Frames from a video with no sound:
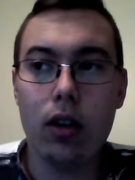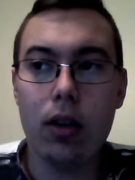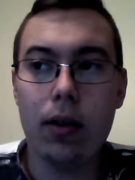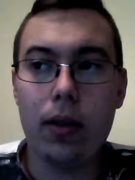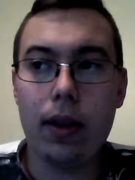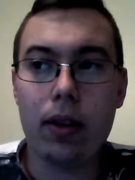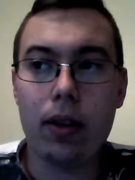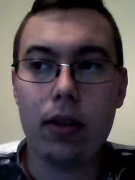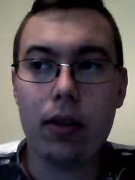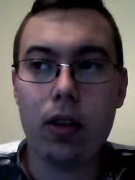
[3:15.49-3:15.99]

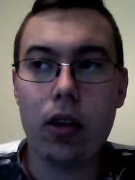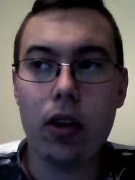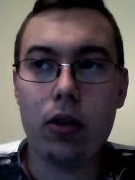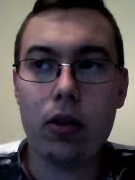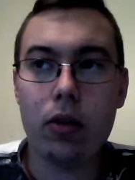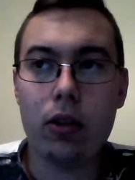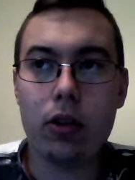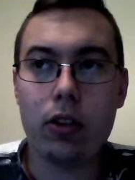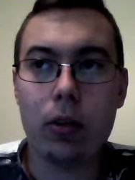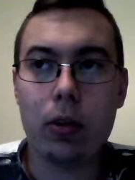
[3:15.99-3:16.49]
the, the other
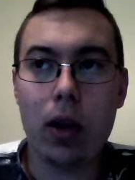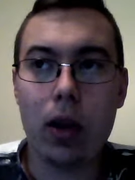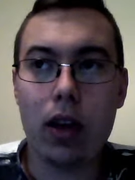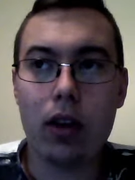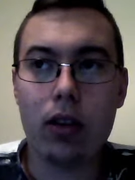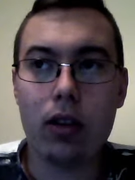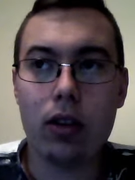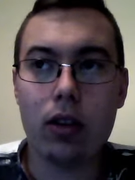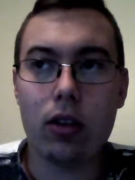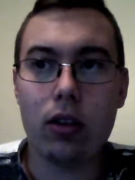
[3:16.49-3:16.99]
one's a
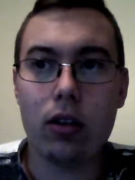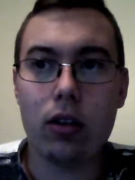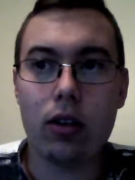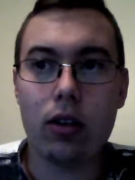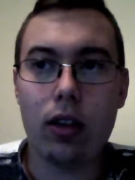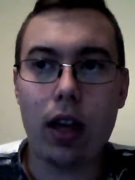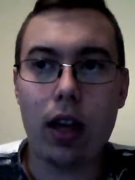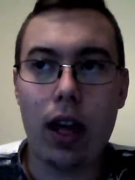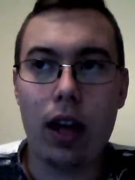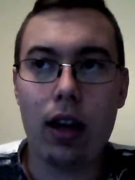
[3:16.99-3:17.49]
ma- or
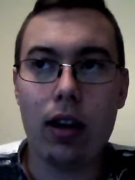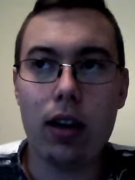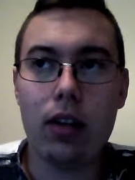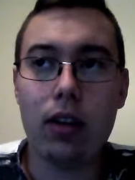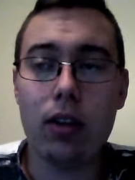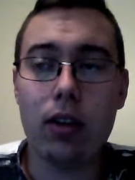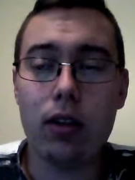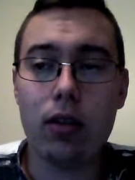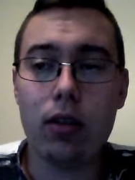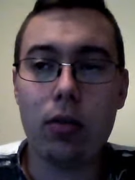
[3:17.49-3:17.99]
an aid
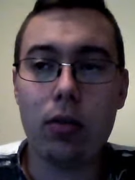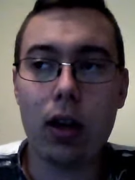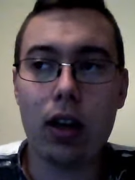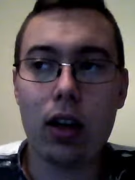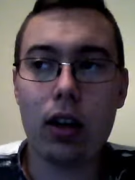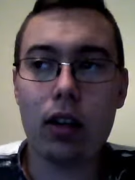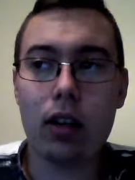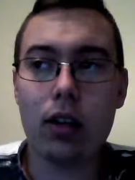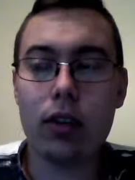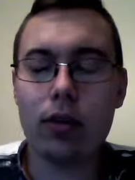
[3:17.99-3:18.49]

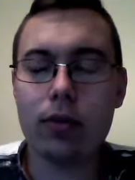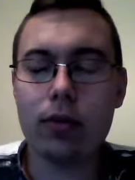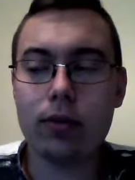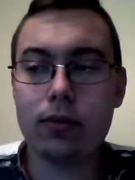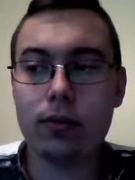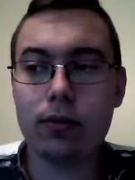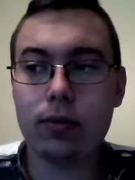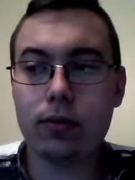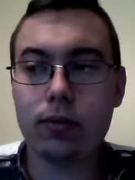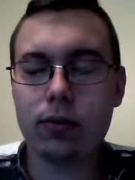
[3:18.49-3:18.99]
medic.
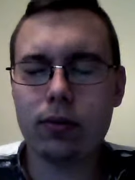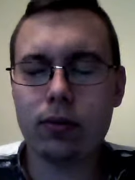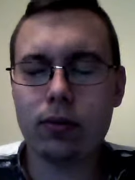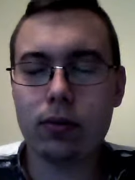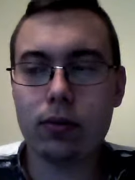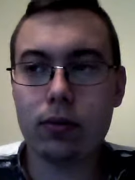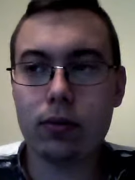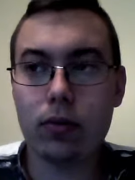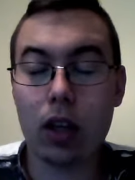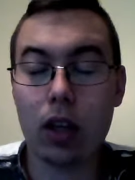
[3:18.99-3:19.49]

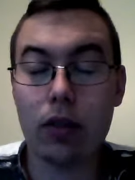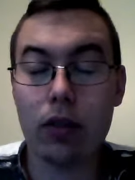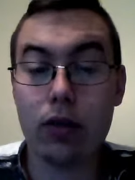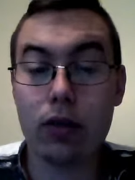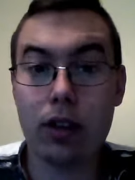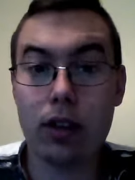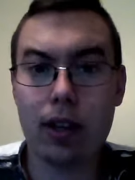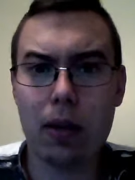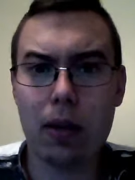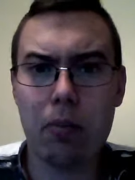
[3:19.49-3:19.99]
I was
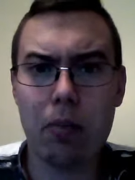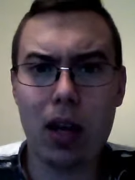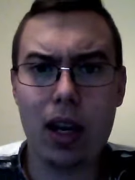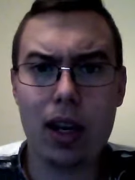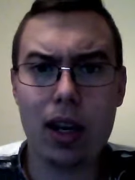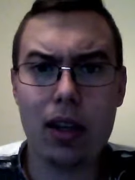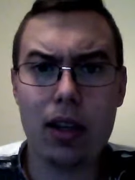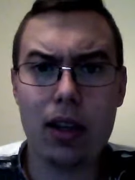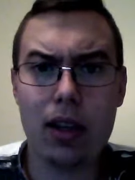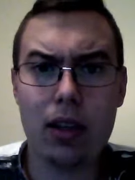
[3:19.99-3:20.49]
gonna say
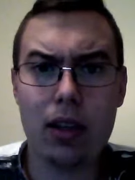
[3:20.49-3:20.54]
maid.